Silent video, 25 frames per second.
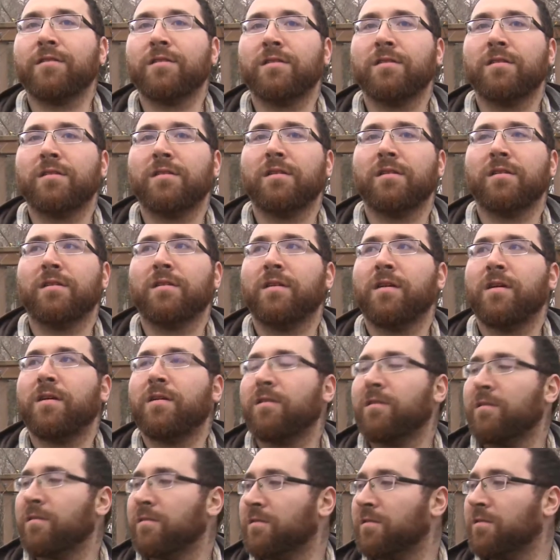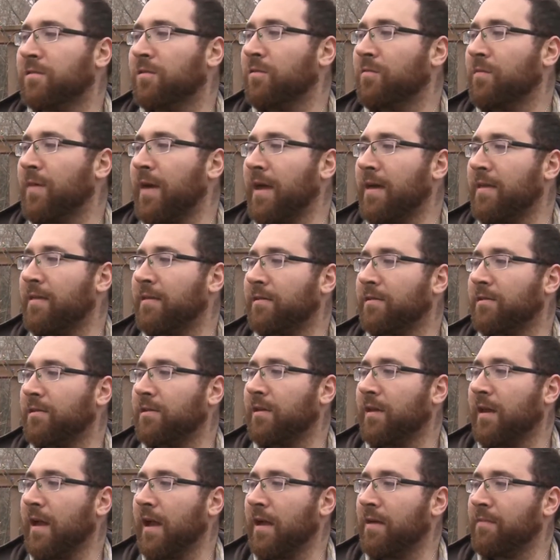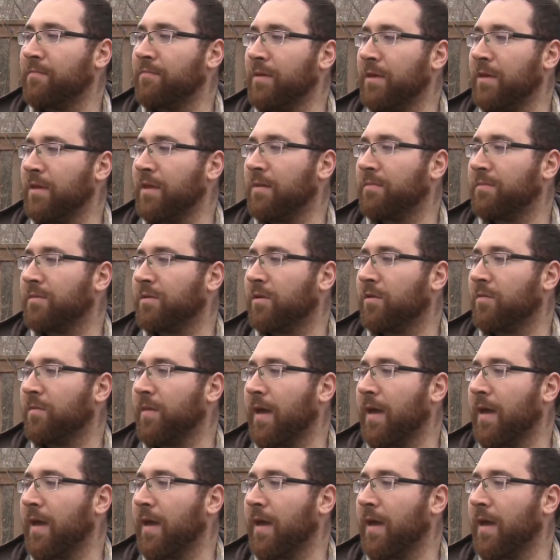She, you know, it's too bad that she got beat up so